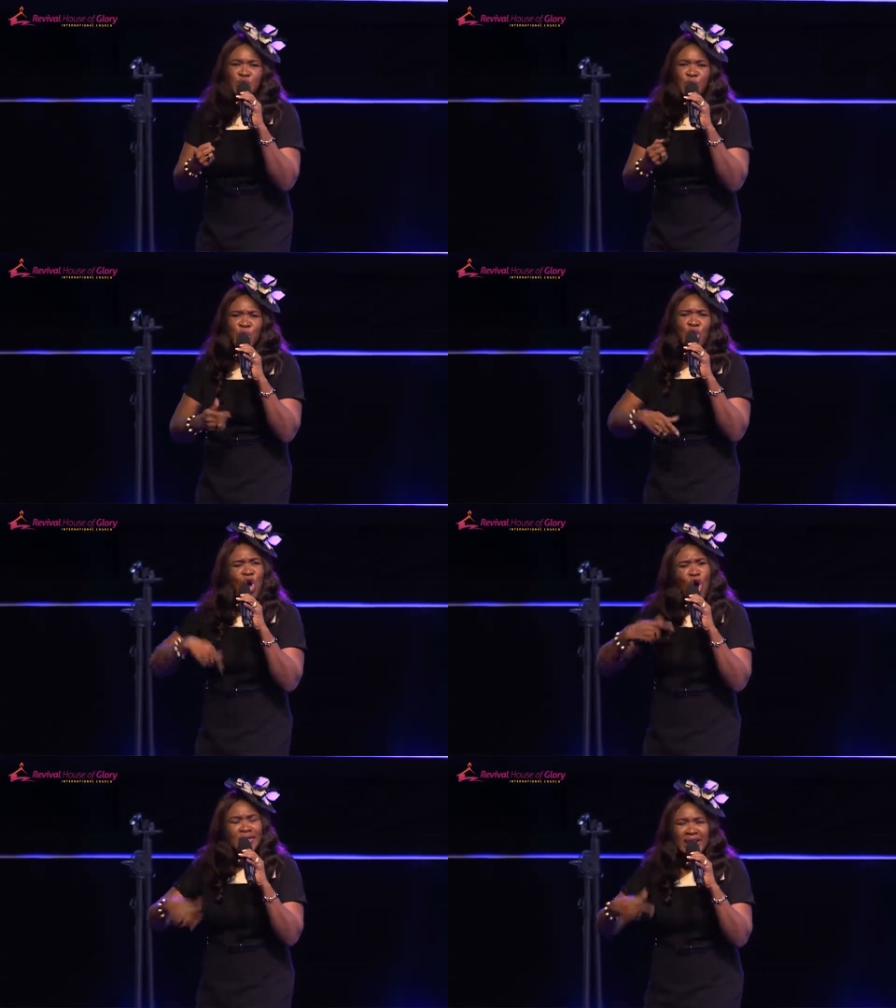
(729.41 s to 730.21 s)
you
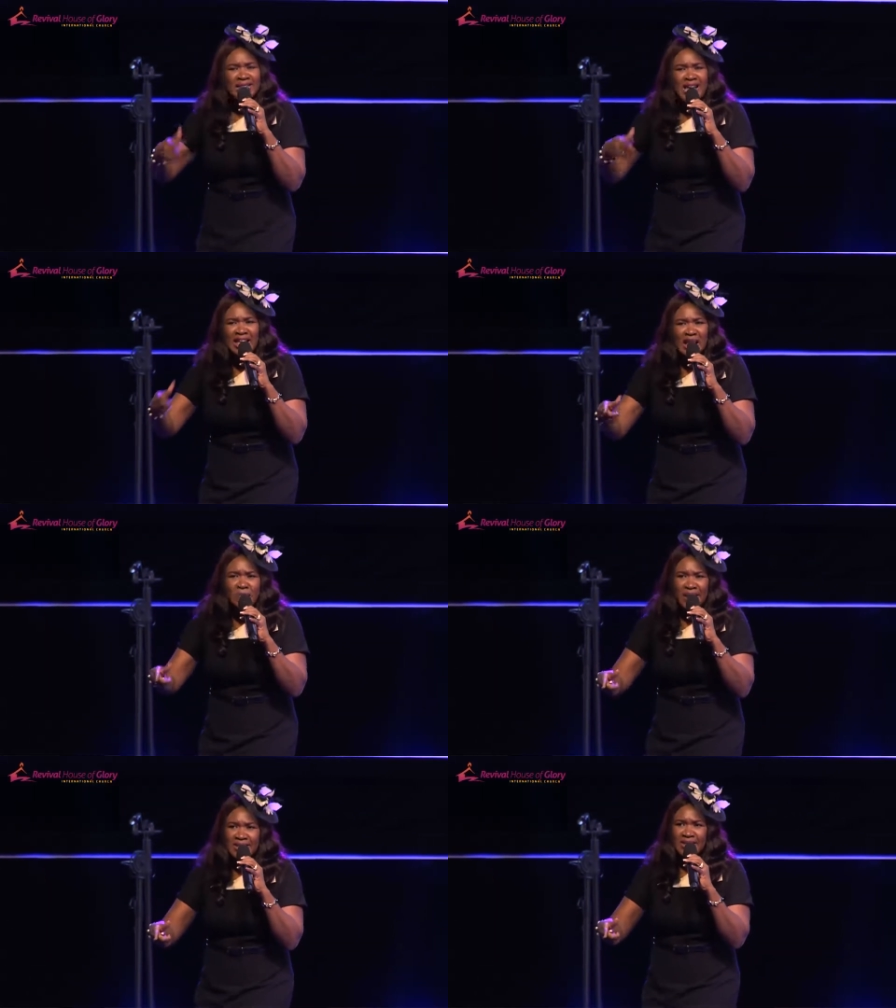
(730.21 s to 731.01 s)
on a daily
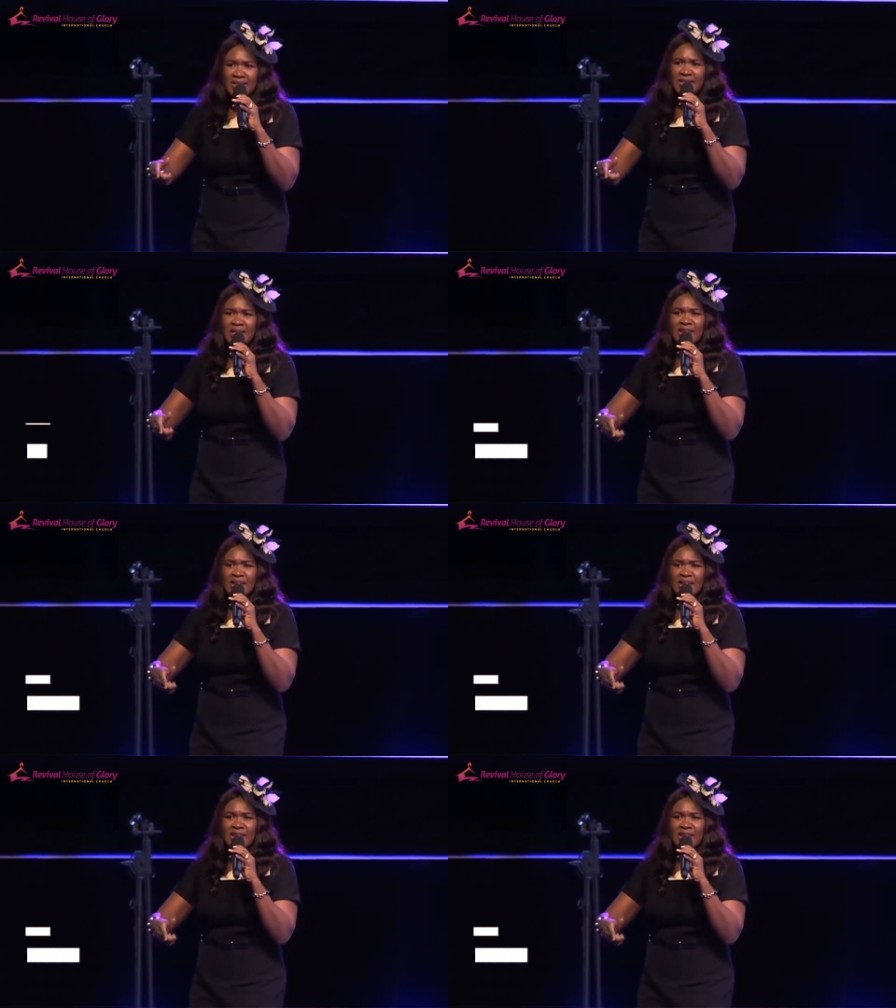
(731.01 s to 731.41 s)
basis.